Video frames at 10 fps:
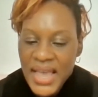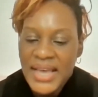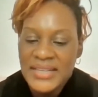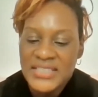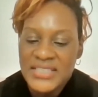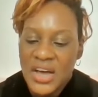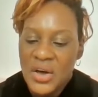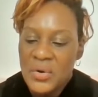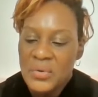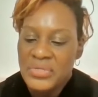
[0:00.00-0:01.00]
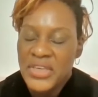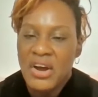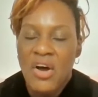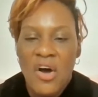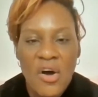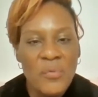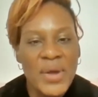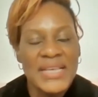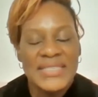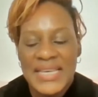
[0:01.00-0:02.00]
And so there are
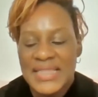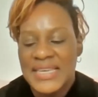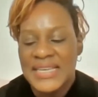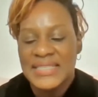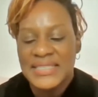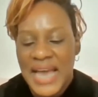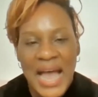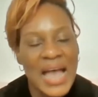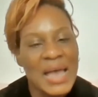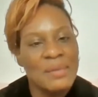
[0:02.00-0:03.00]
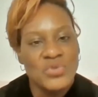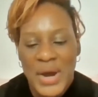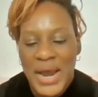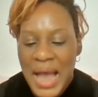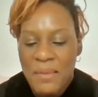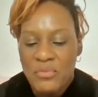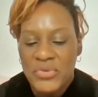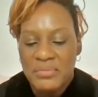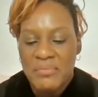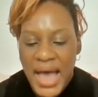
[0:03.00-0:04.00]
always in these times where I'm
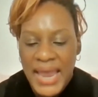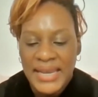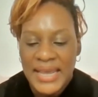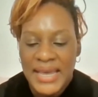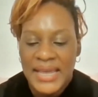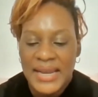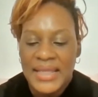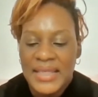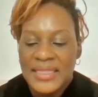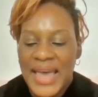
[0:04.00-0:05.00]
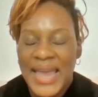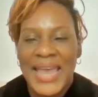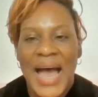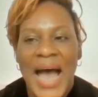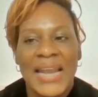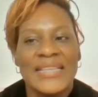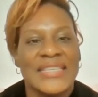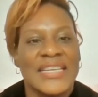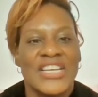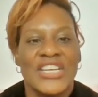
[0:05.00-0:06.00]
reminded that God
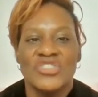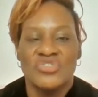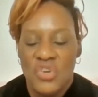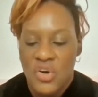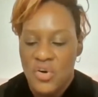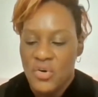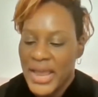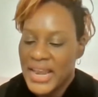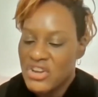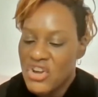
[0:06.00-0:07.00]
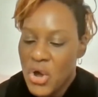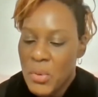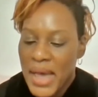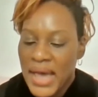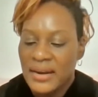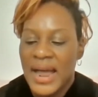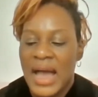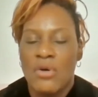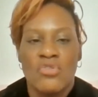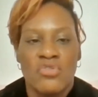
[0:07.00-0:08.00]
is in control. And no matter
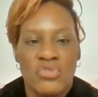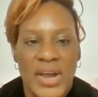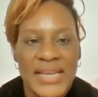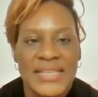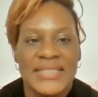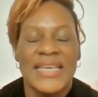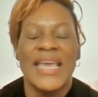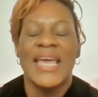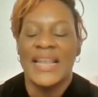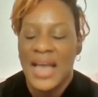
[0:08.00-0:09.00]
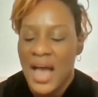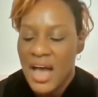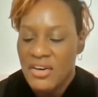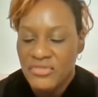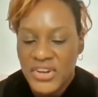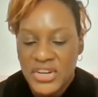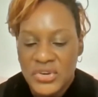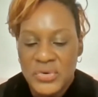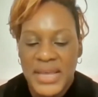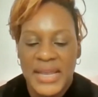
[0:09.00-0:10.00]
how crazy and
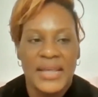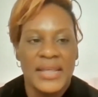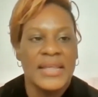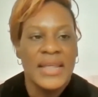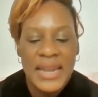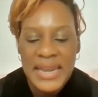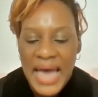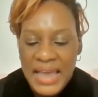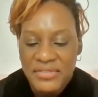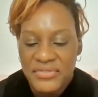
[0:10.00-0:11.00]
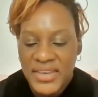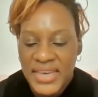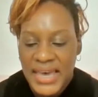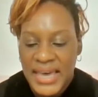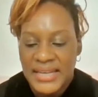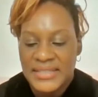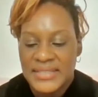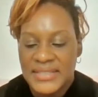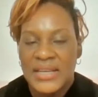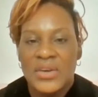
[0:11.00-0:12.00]
convoluted life
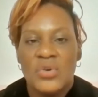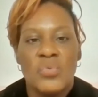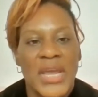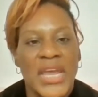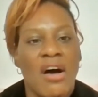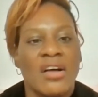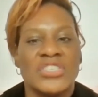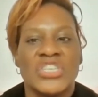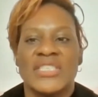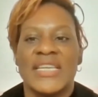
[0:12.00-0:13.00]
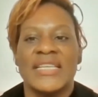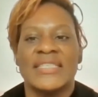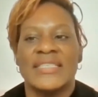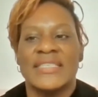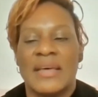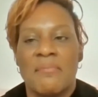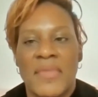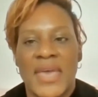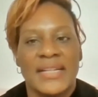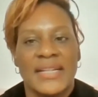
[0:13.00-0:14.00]
gets, we all just need to
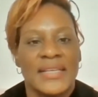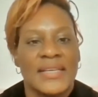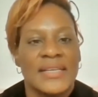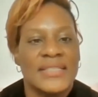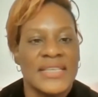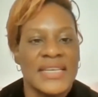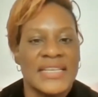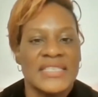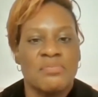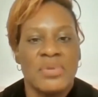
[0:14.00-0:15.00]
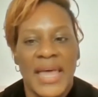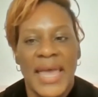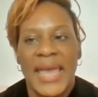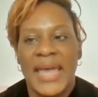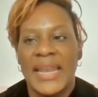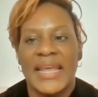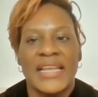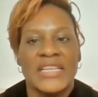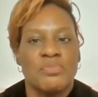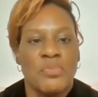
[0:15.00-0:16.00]
submit to his plan
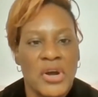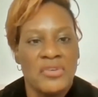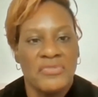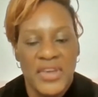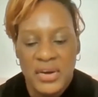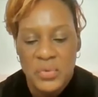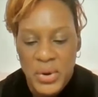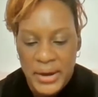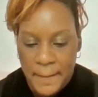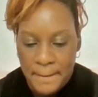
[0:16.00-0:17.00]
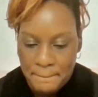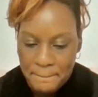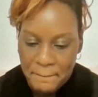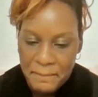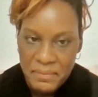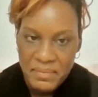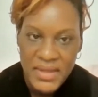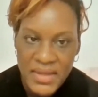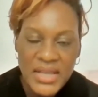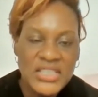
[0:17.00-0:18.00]
and his perfect will.
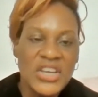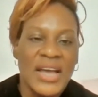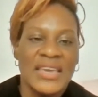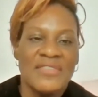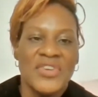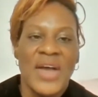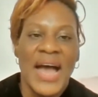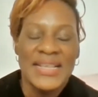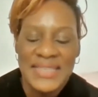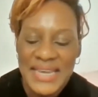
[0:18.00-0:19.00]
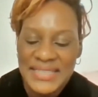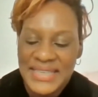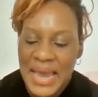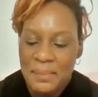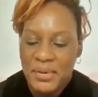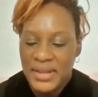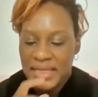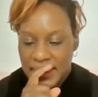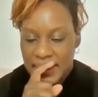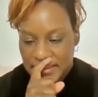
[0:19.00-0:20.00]
So I'll give you guys an example
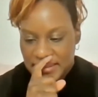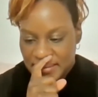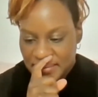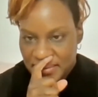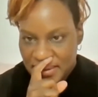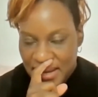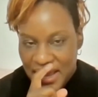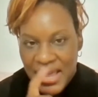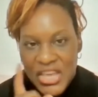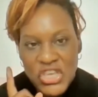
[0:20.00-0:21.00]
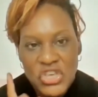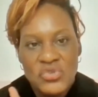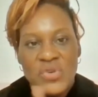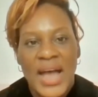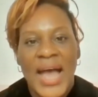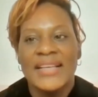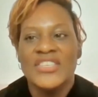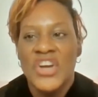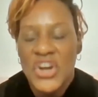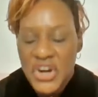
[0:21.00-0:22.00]
in this. You
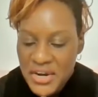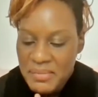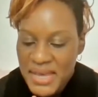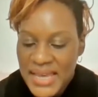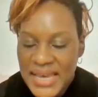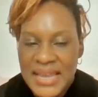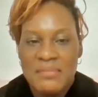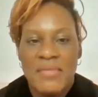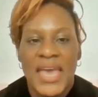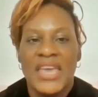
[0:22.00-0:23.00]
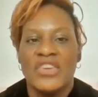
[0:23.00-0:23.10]
guys heard me in May.